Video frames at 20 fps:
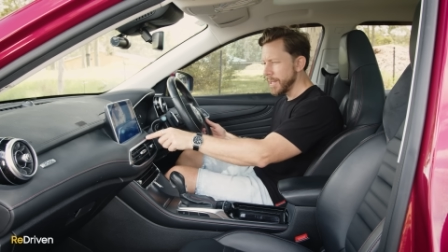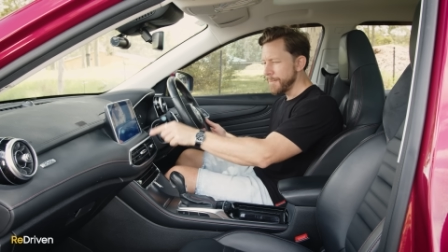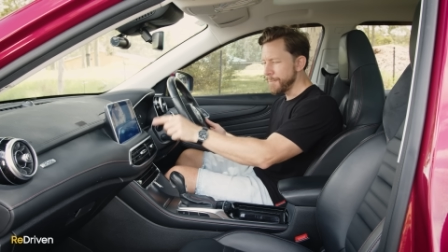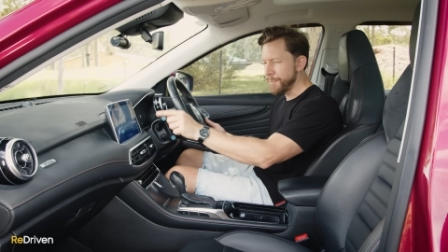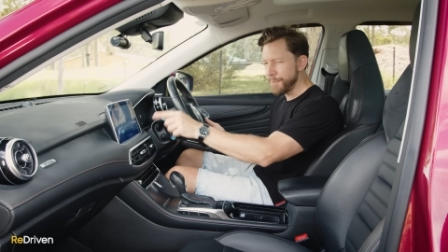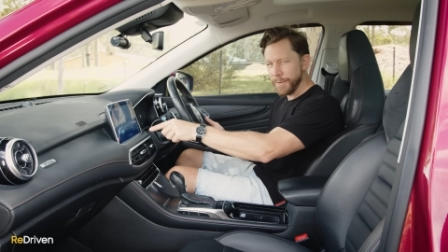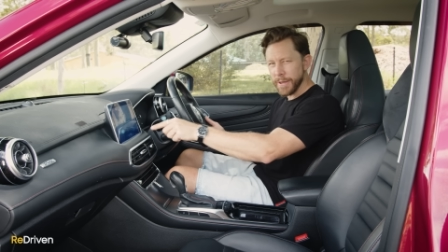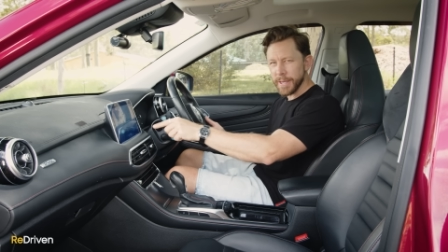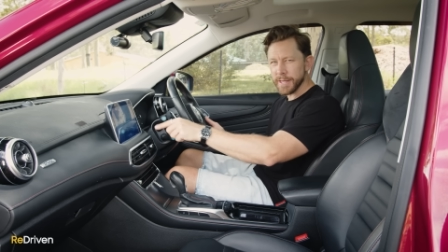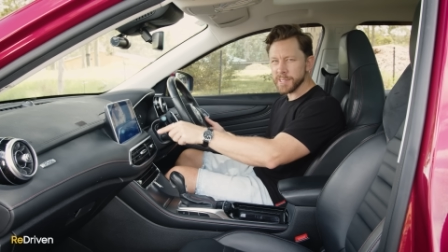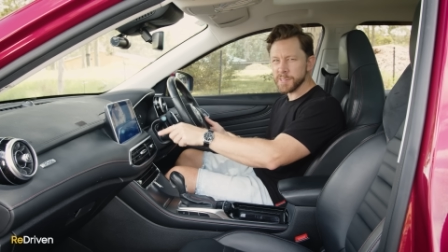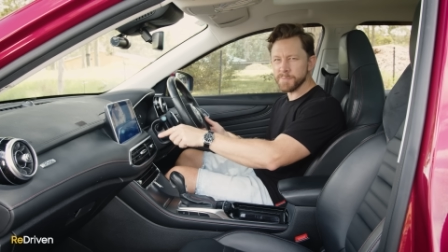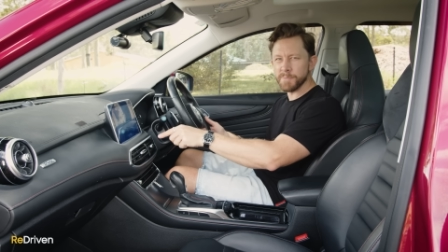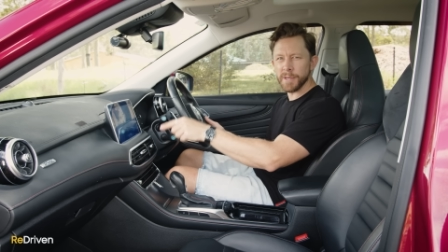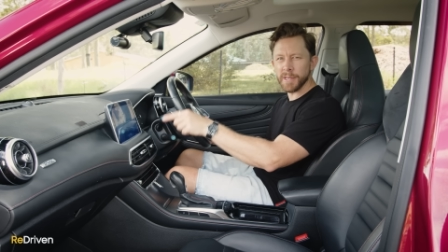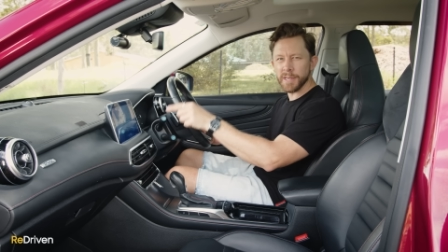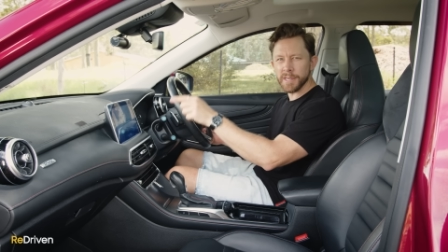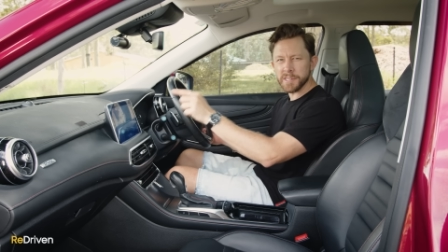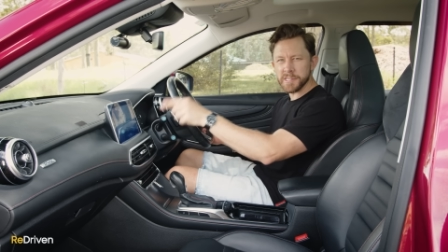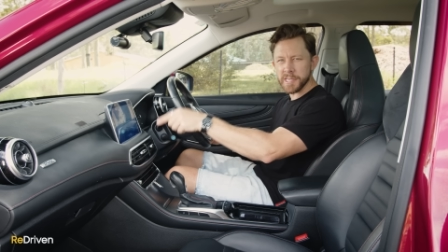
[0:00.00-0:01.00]
fan
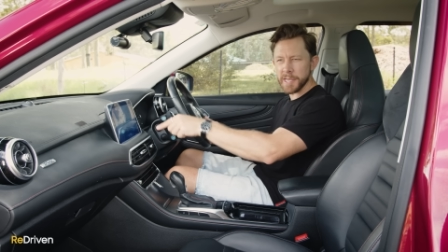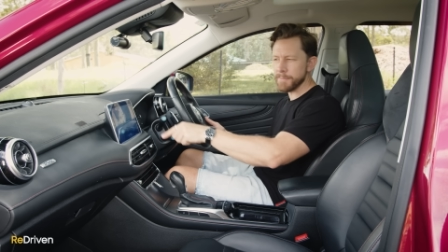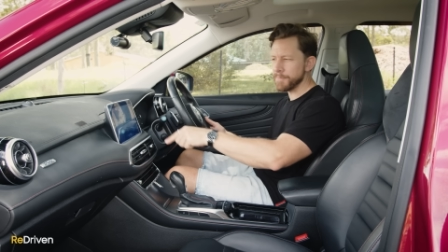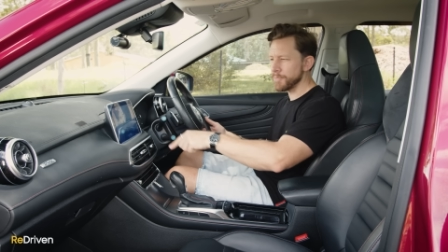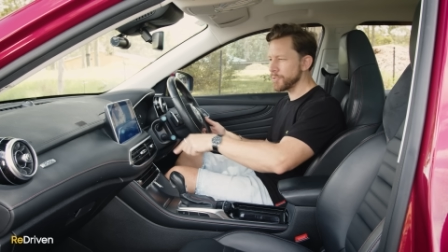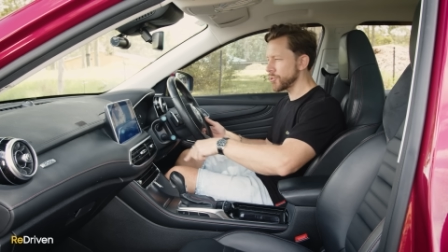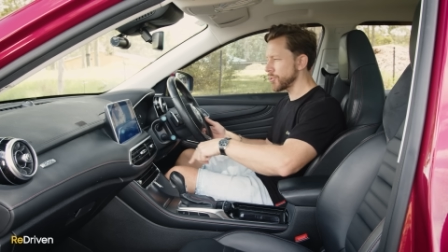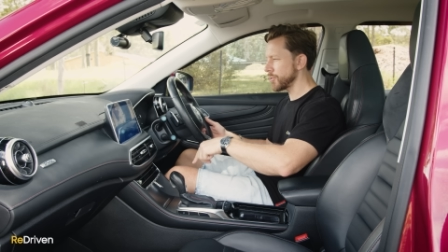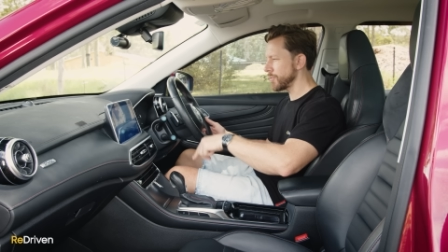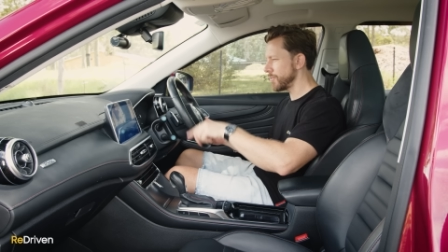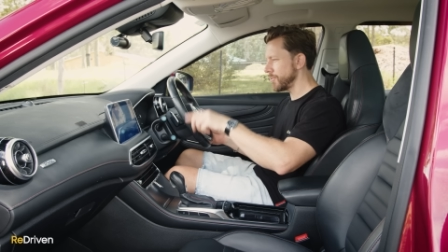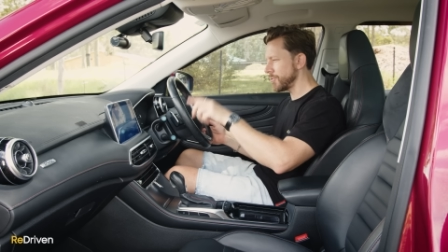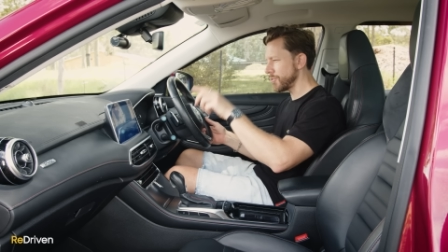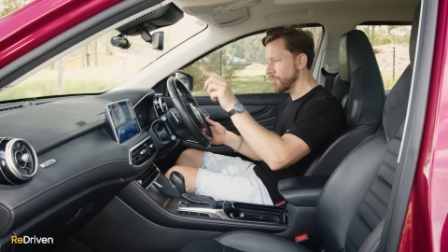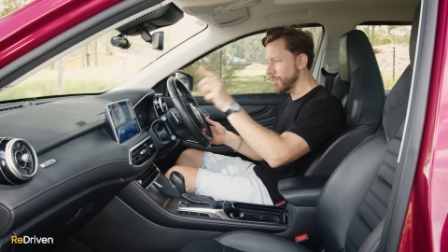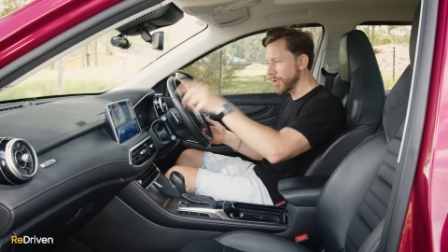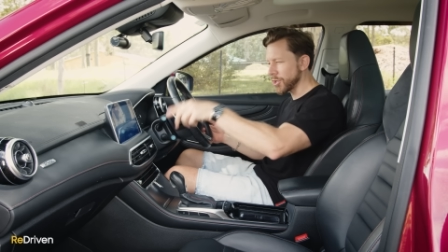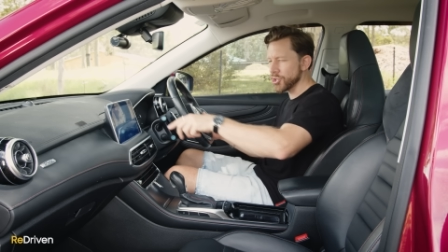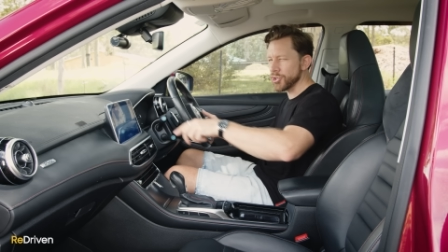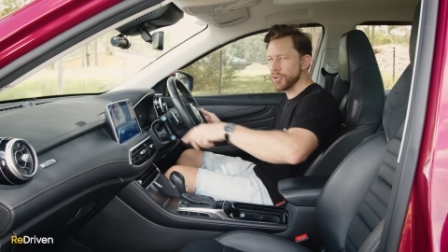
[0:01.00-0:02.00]
speed and temperature and
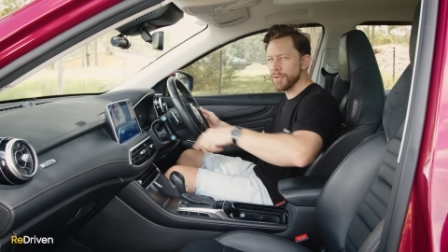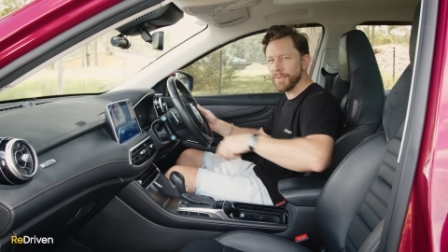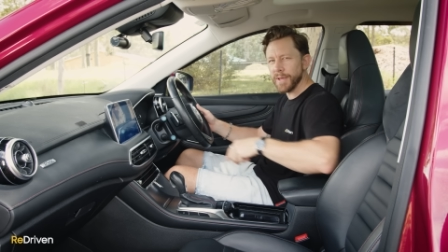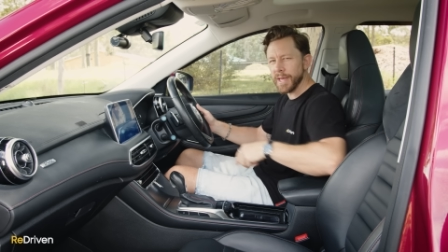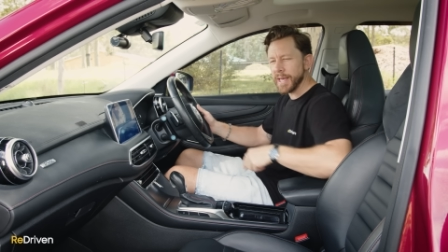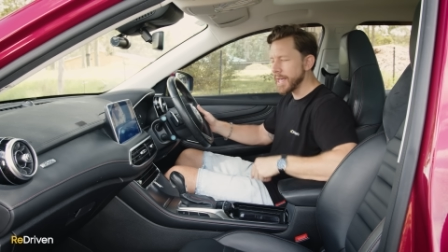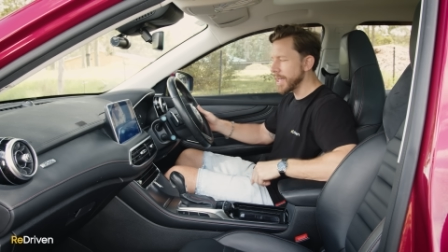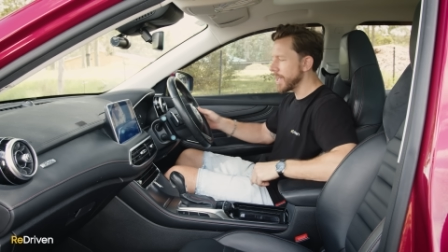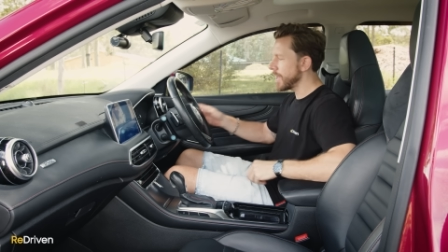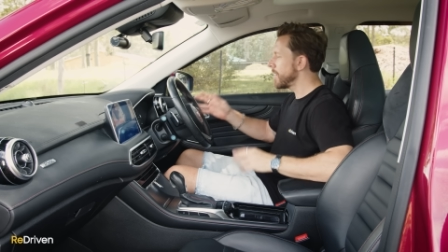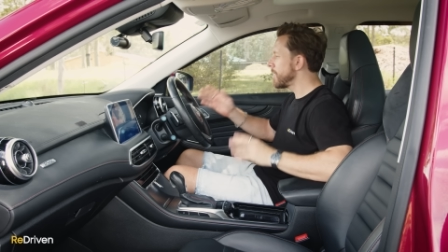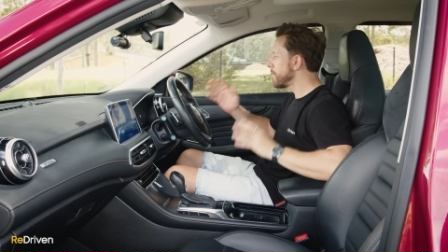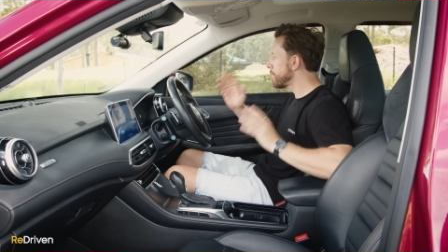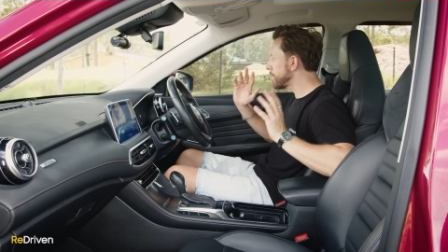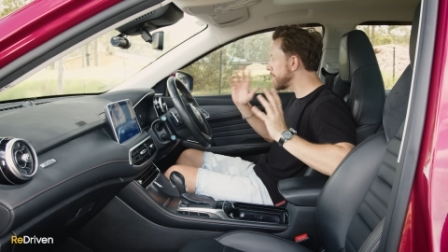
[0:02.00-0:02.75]
direction of air,